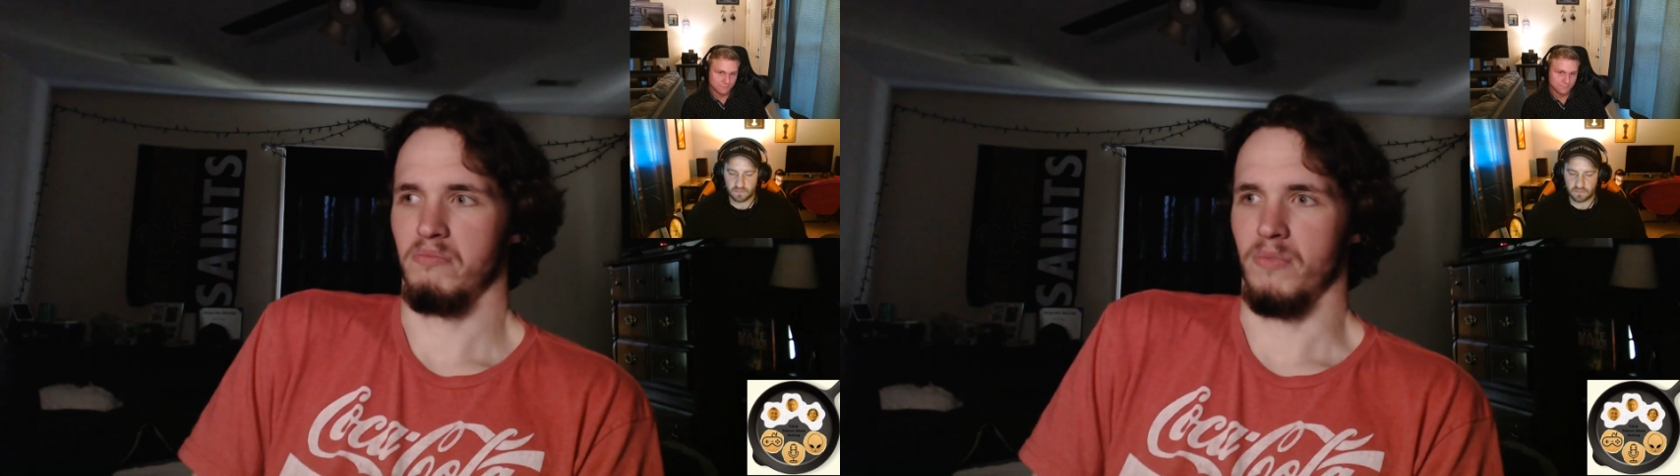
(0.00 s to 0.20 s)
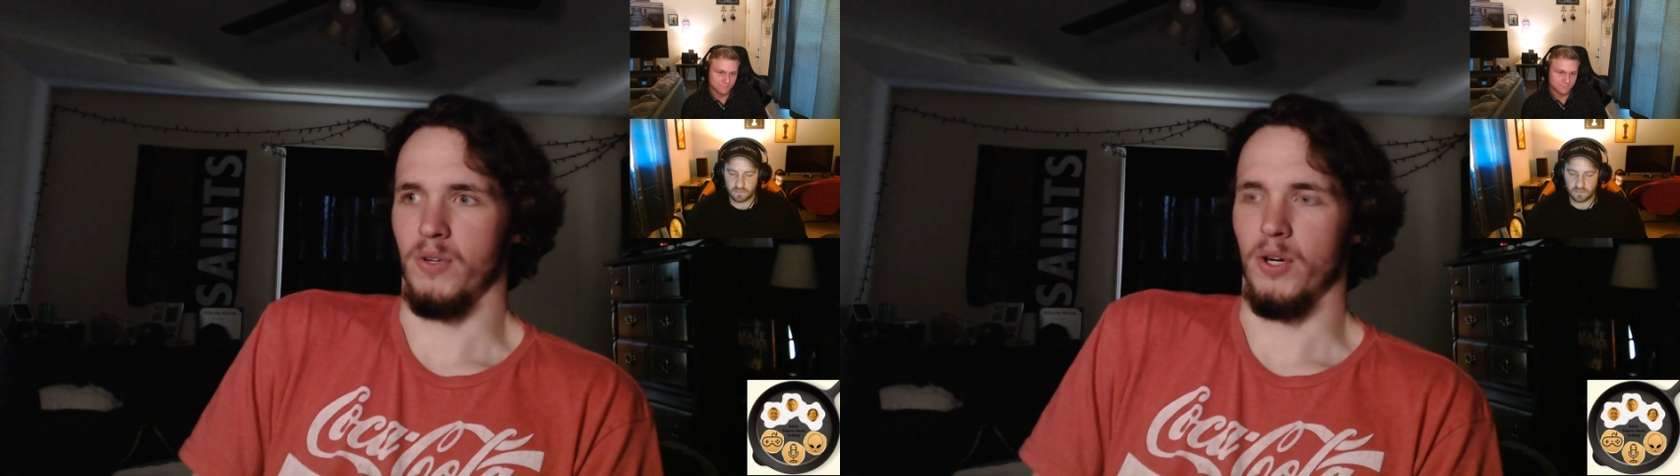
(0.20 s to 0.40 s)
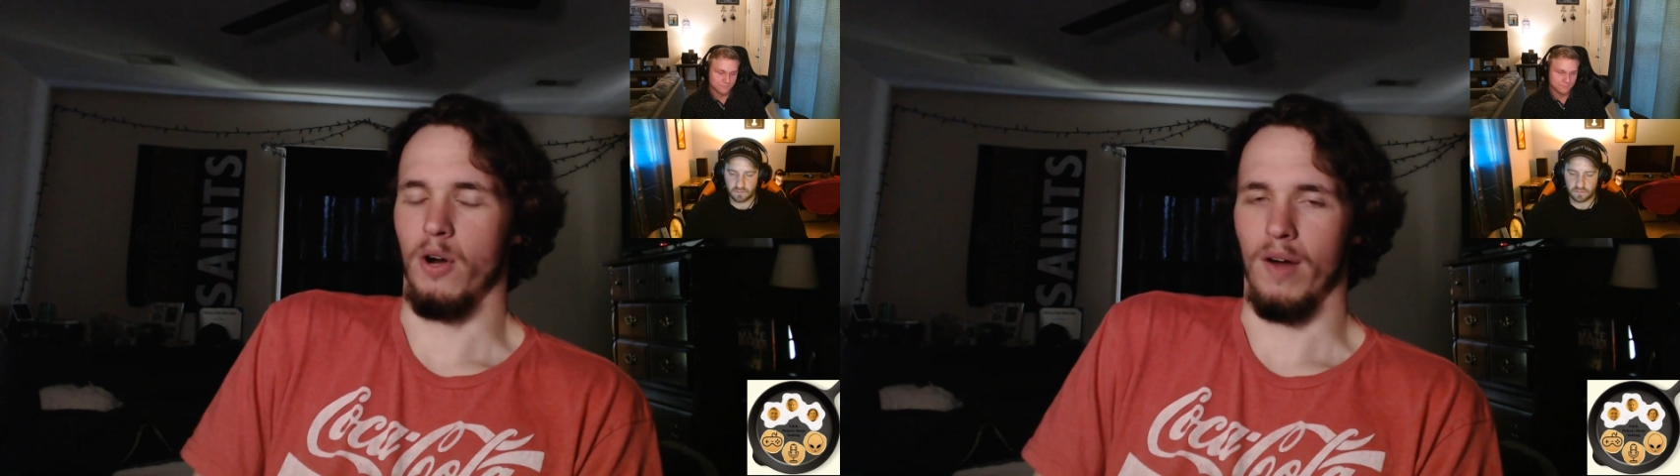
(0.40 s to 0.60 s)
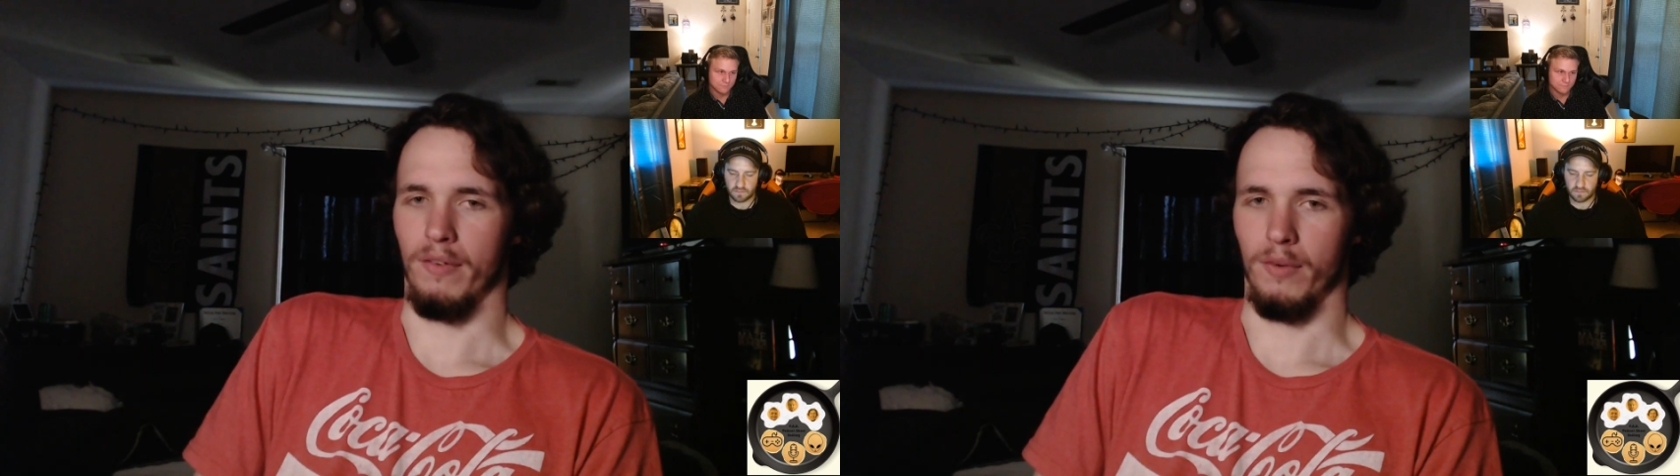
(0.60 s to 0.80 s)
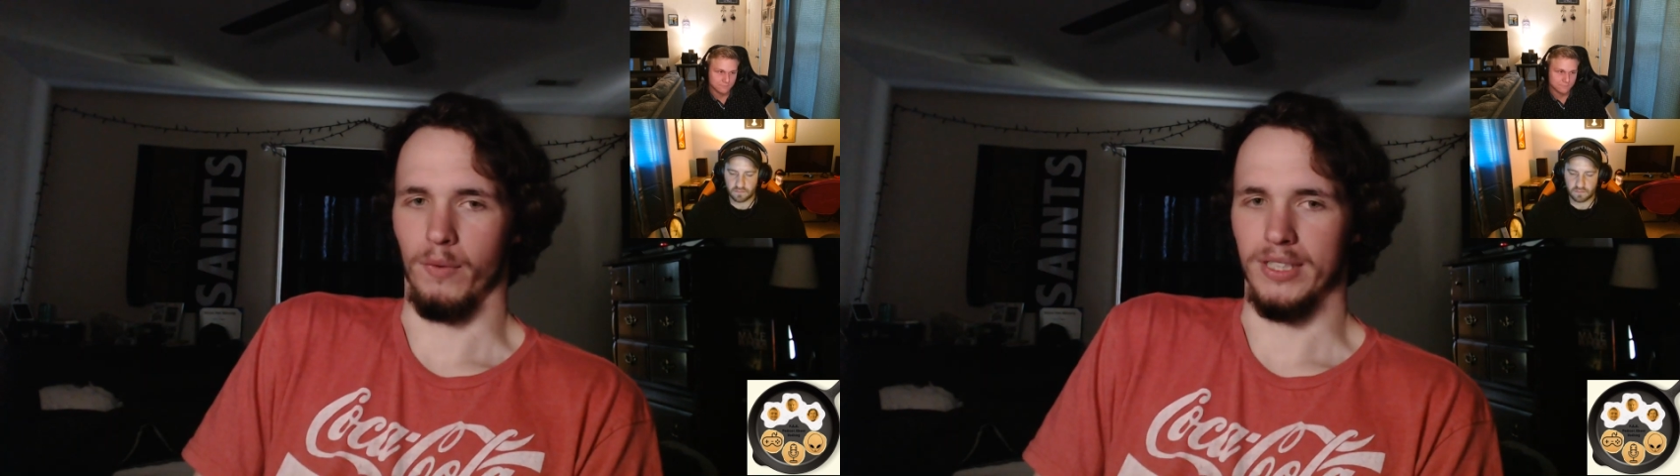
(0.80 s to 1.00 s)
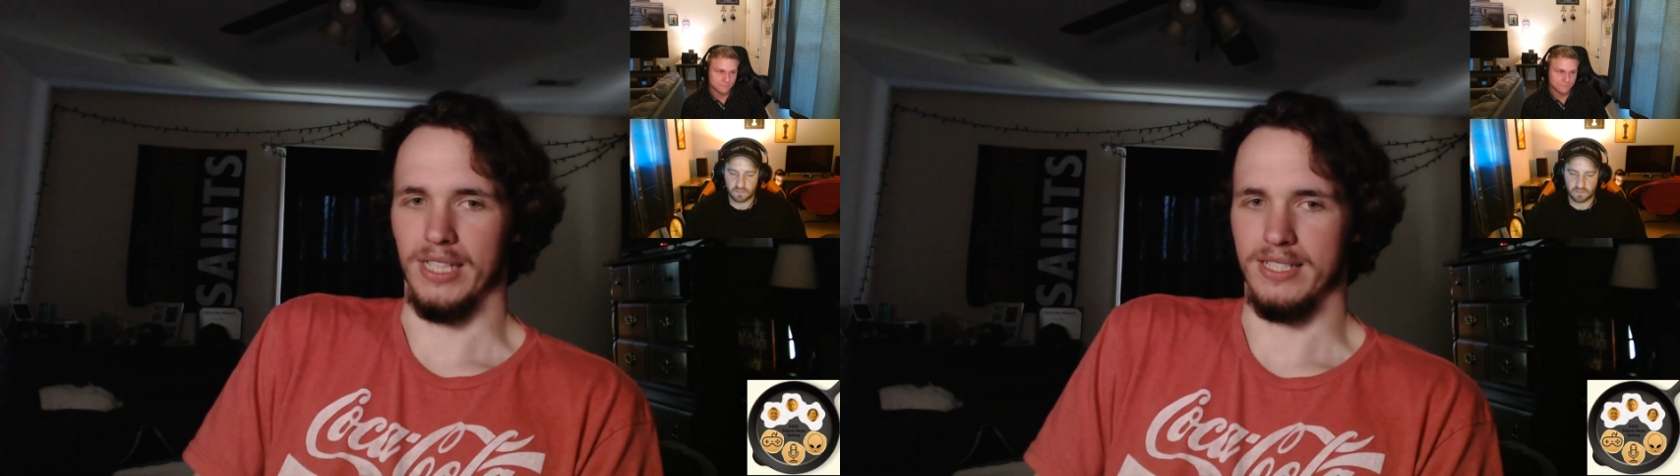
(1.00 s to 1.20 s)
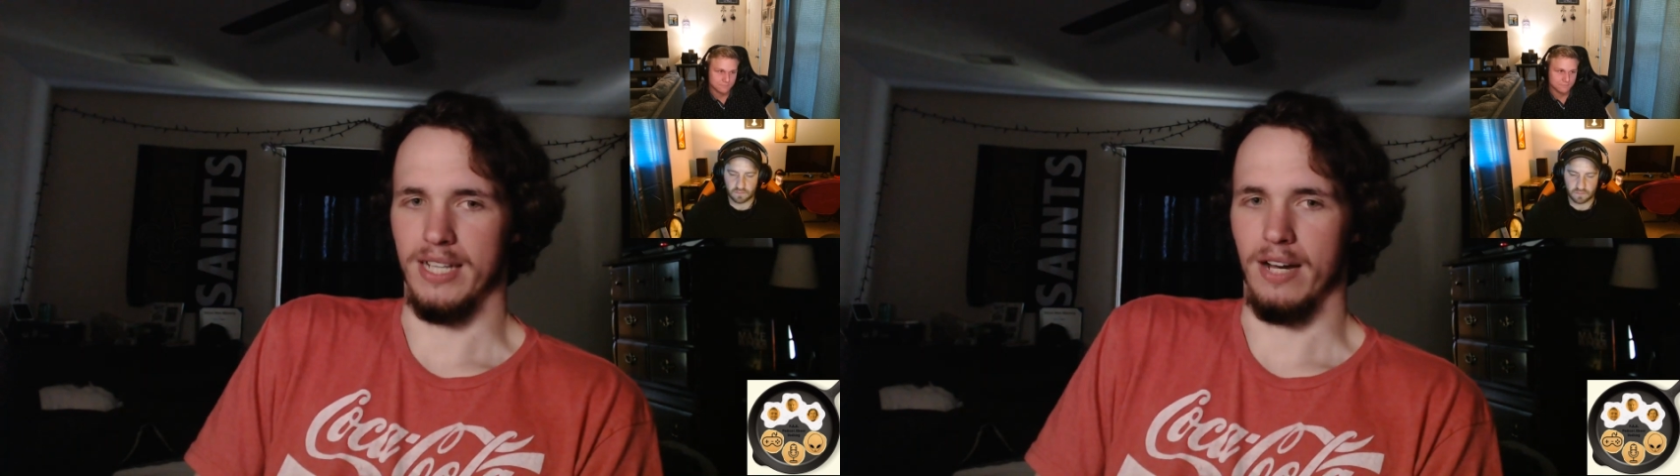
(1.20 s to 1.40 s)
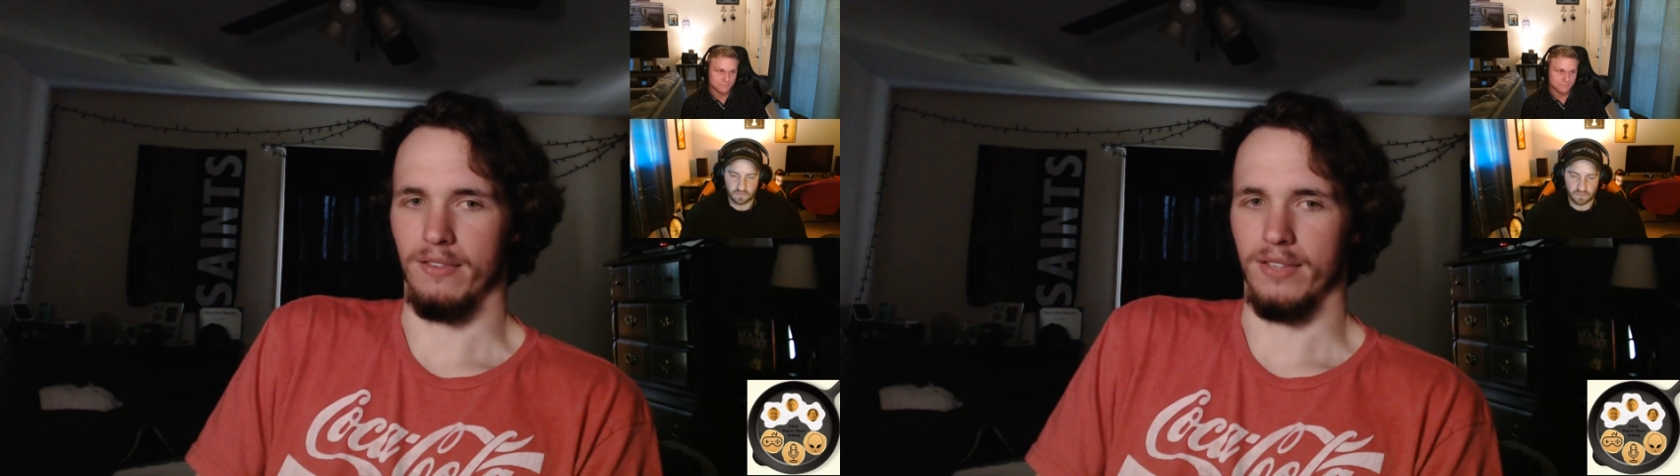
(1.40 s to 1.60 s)
know everyone that's
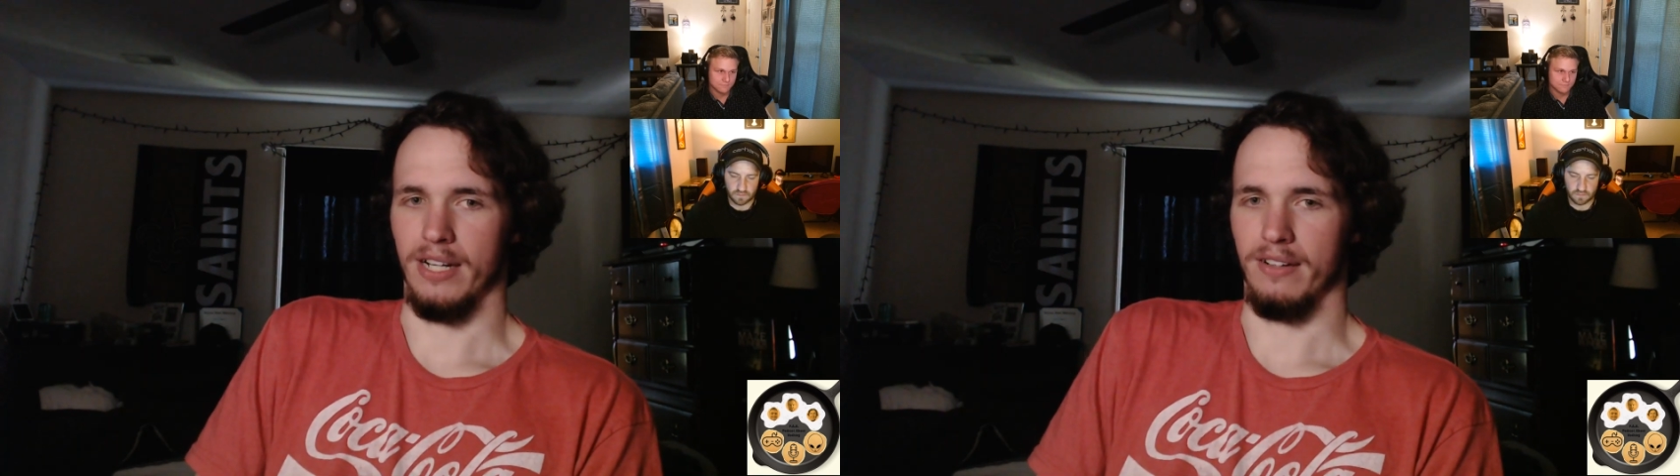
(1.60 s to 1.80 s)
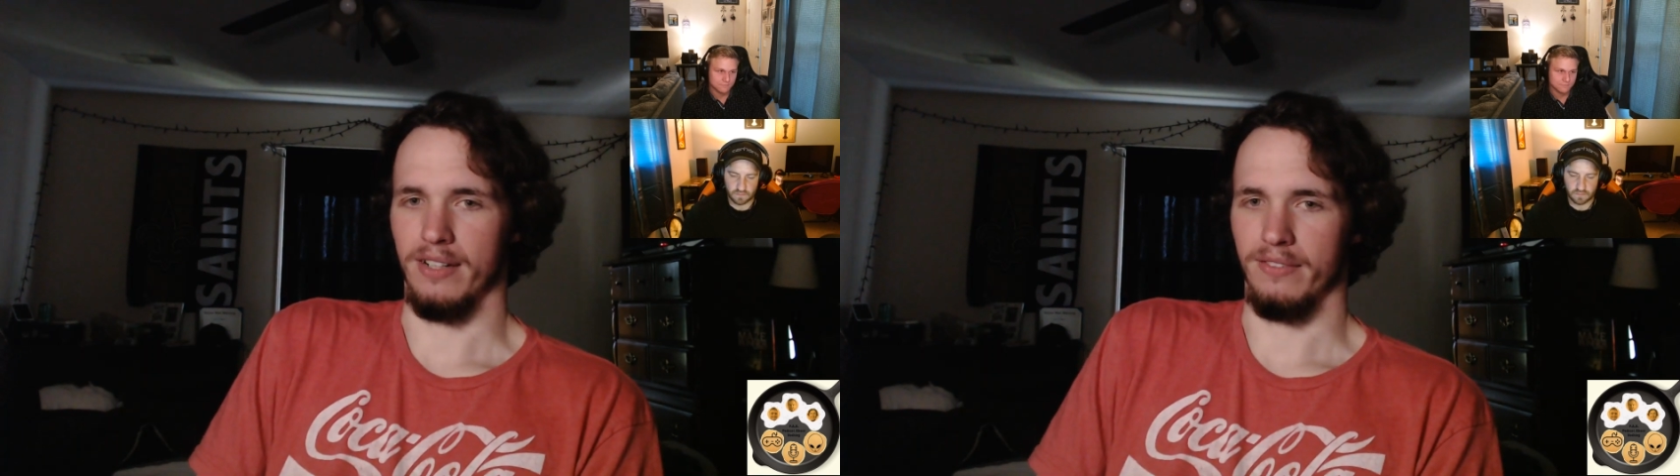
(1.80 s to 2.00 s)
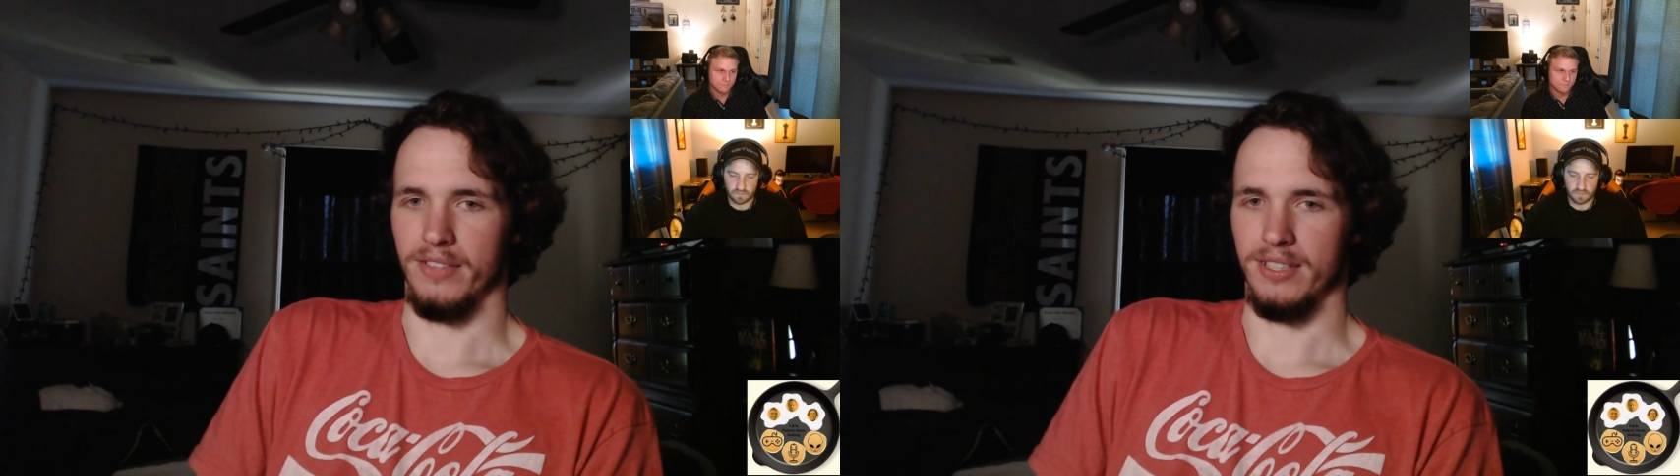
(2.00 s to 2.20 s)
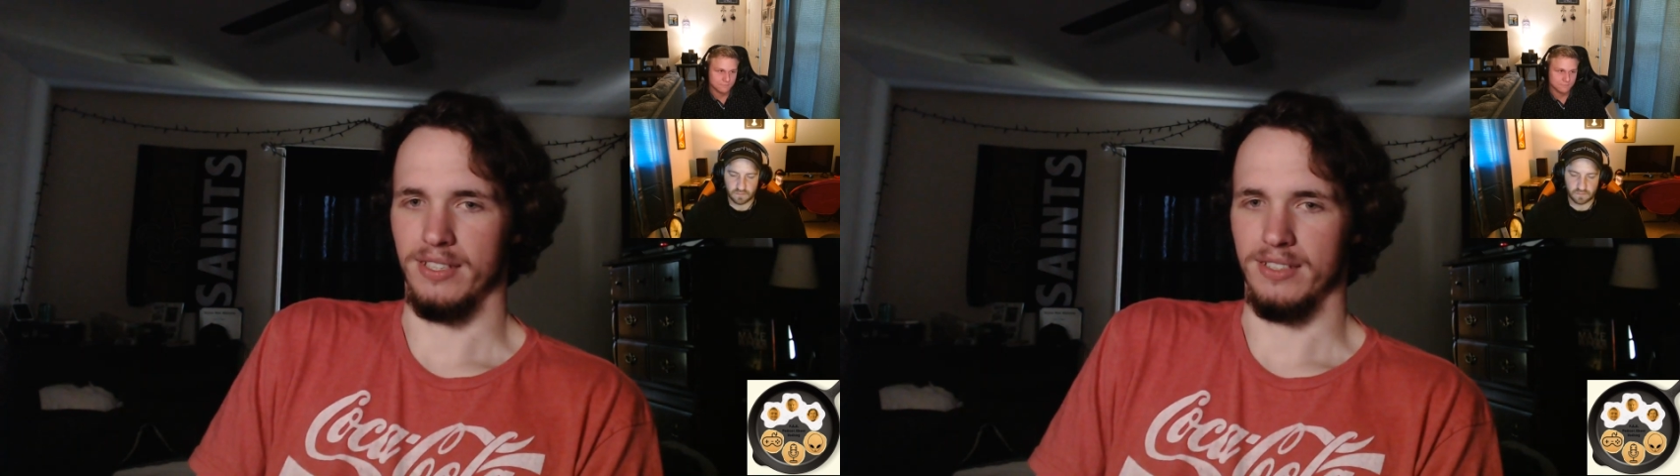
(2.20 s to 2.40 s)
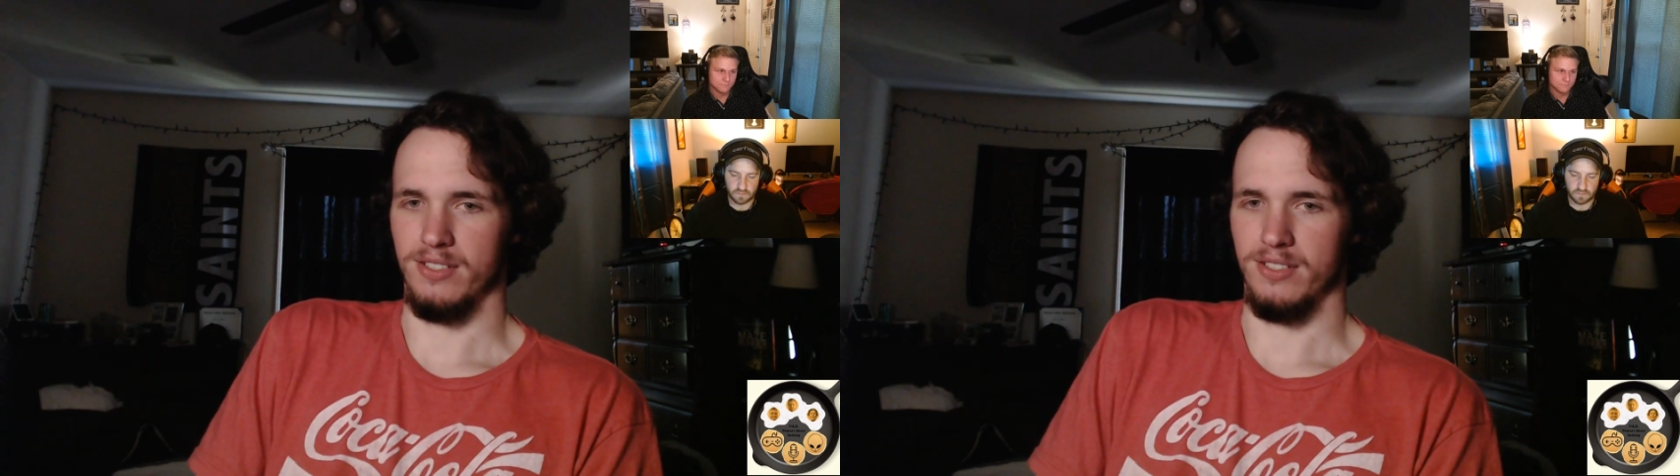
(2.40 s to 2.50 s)
out there and everything.